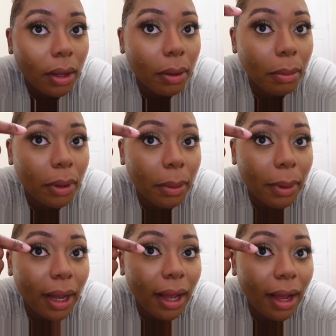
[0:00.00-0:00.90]
but
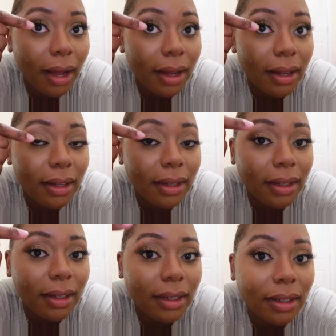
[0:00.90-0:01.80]
my eye
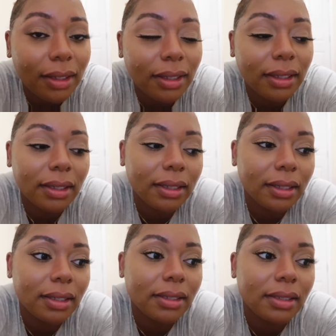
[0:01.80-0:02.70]

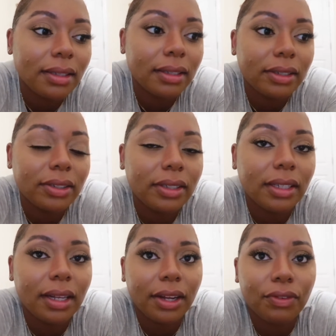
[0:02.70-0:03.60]
is literally
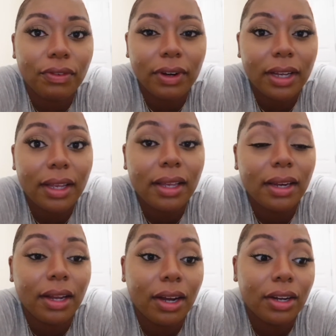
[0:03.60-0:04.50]
like red and
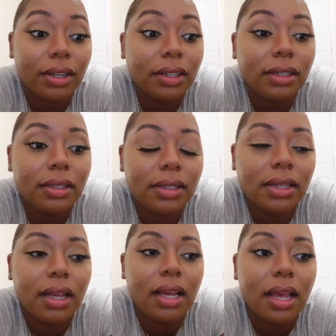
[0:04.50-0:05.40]
it hurts.
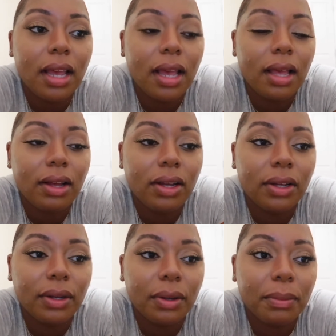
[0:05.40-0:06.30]

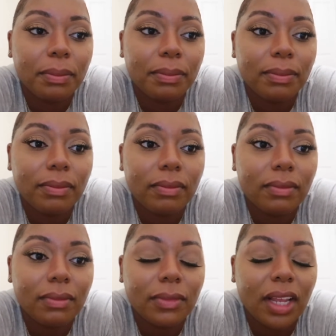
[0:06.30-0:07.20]
Um,
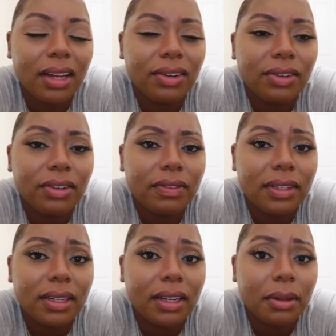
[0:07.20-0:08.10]
I don't know if
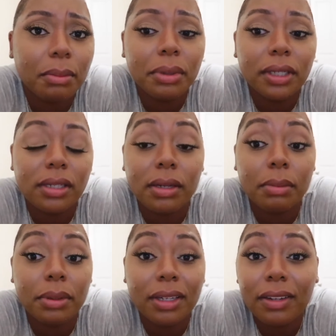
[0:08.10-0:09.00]
it's like a busted
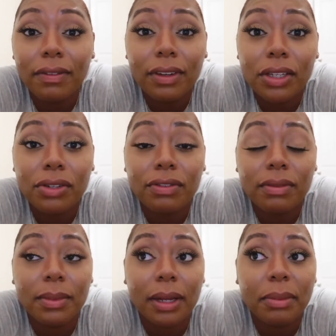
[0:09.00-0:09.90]
blood vessel
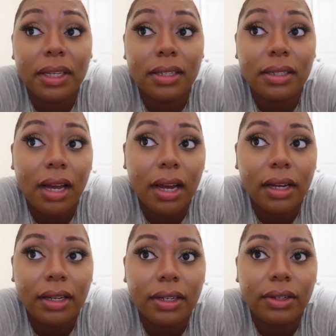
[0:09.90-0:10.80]
from like being
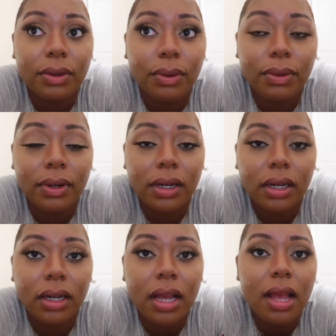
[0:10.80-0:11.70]
tired or